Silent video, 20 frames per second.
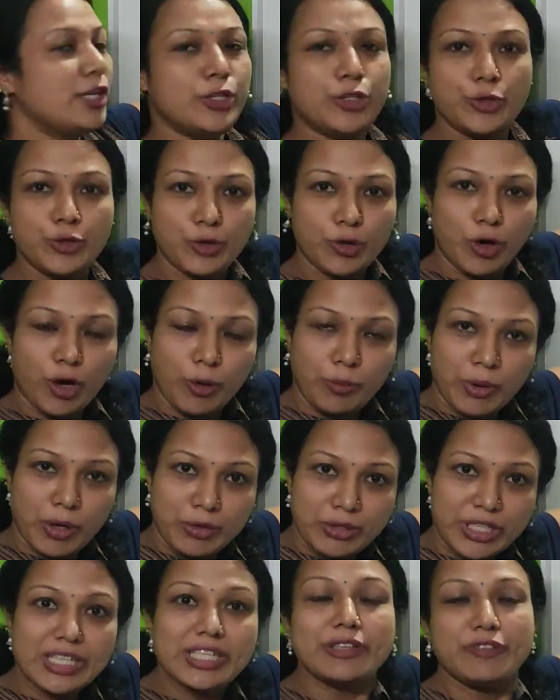You know
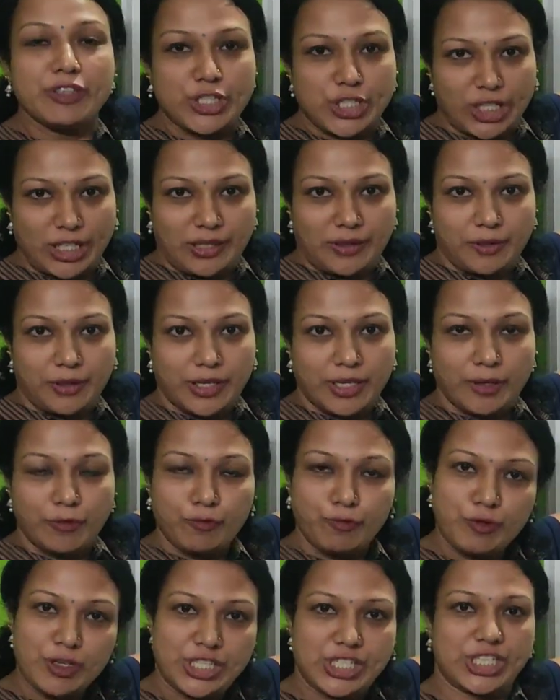about revision.
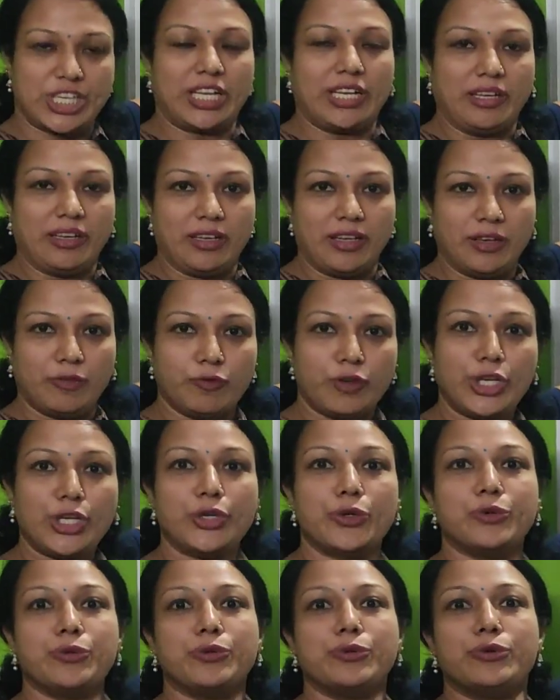Vision, when
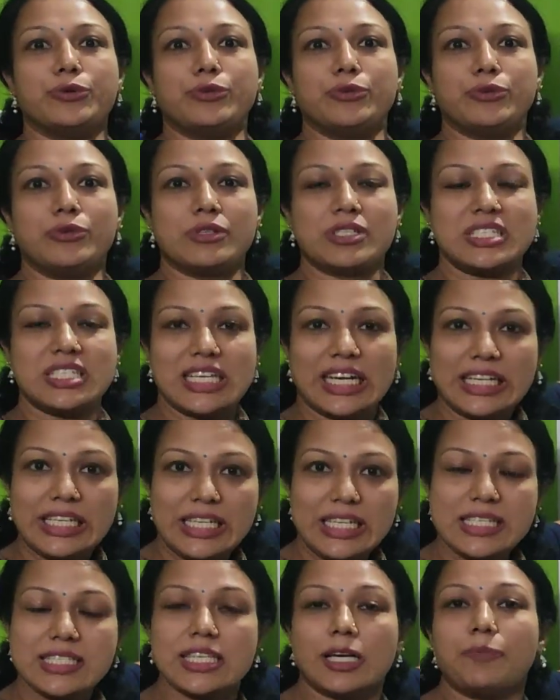you
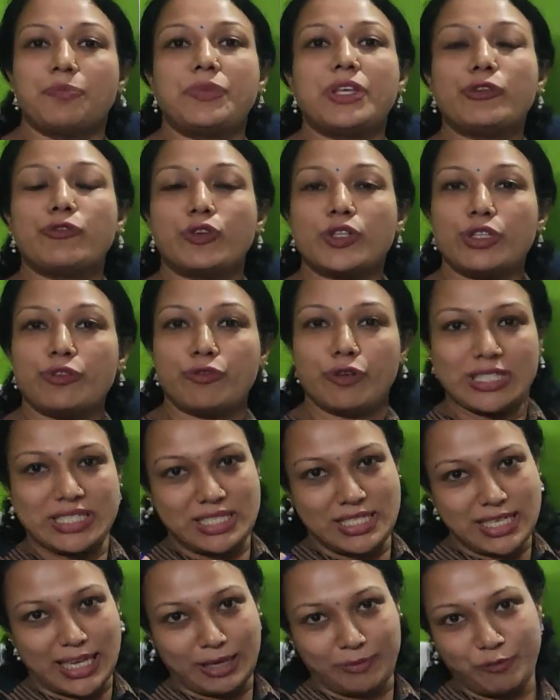study something for the
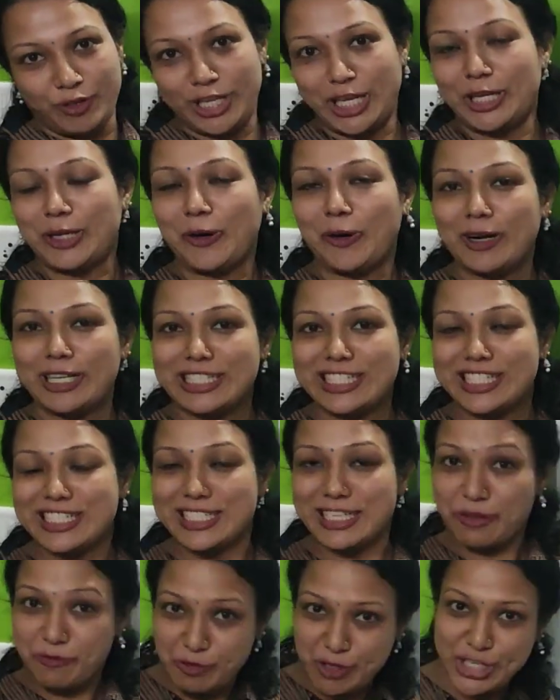first time, we can call it
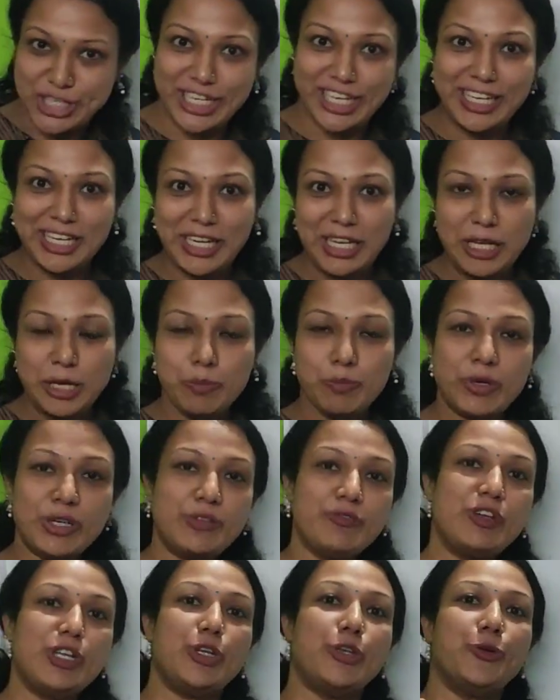as vision. But
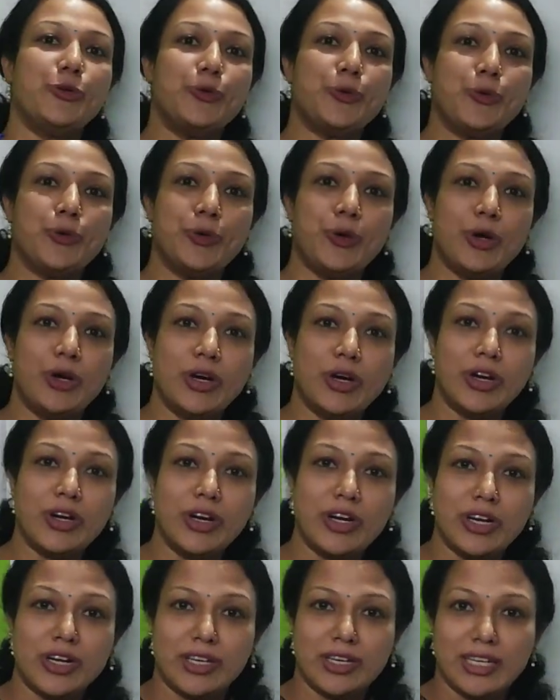when you
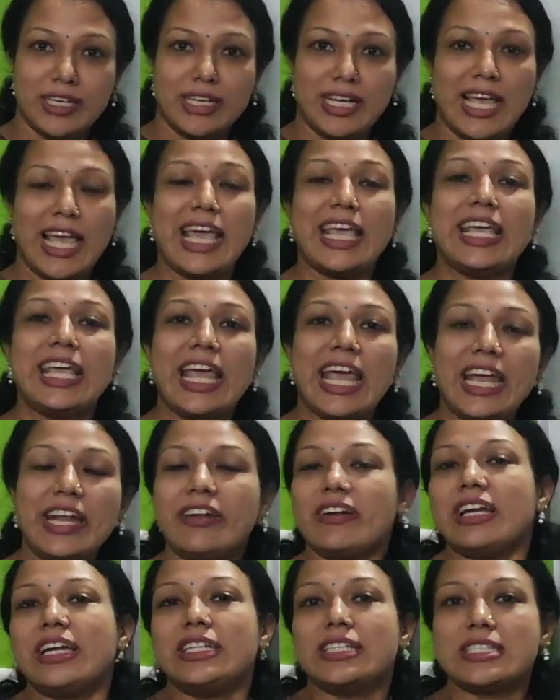again
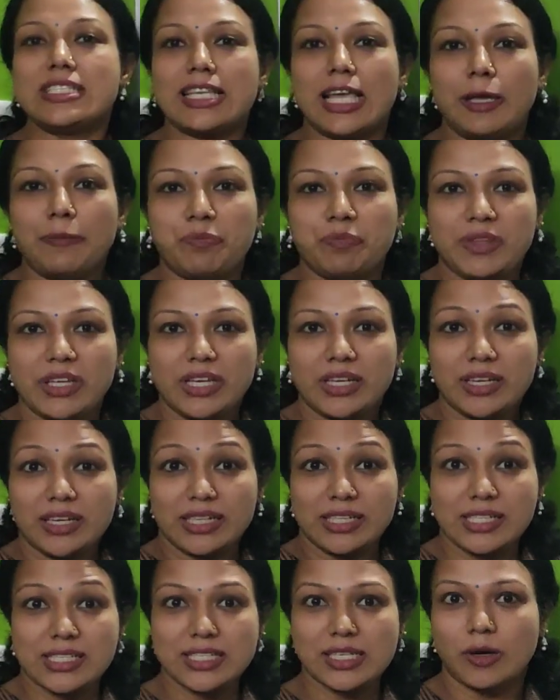read the same thing,
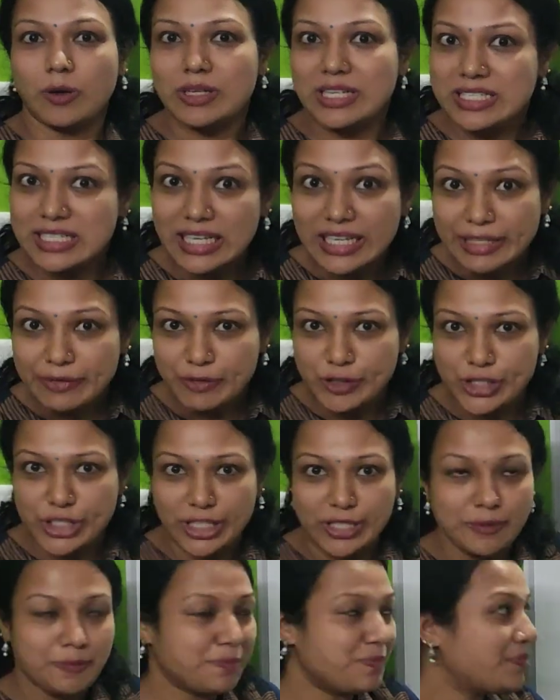it is called as
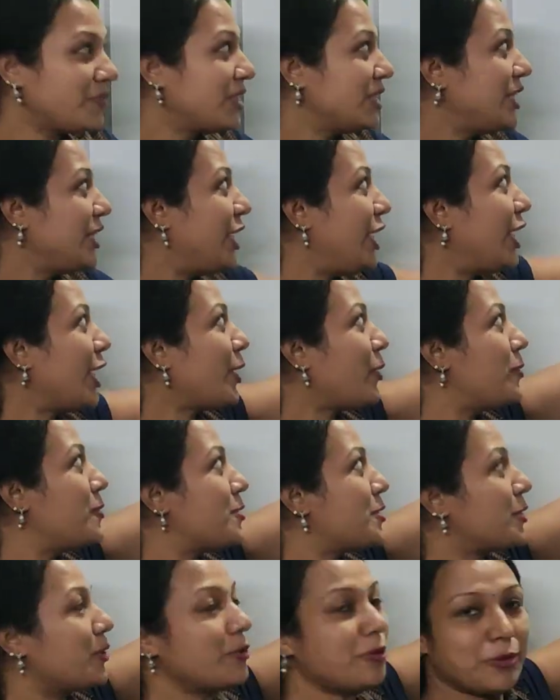revision. Here
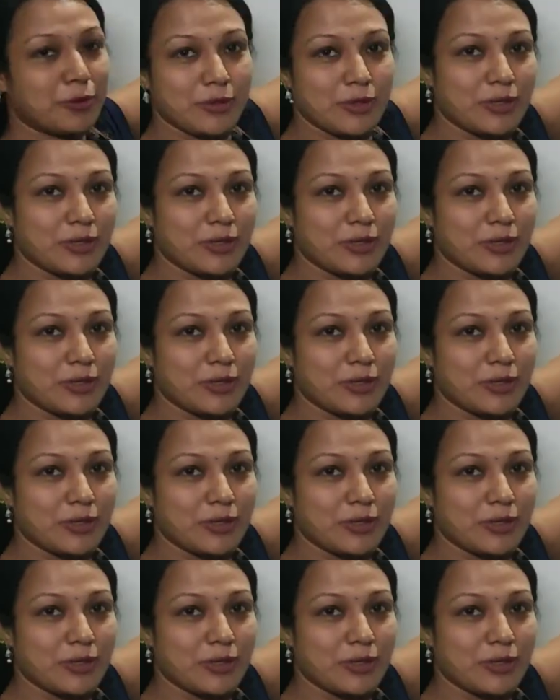also,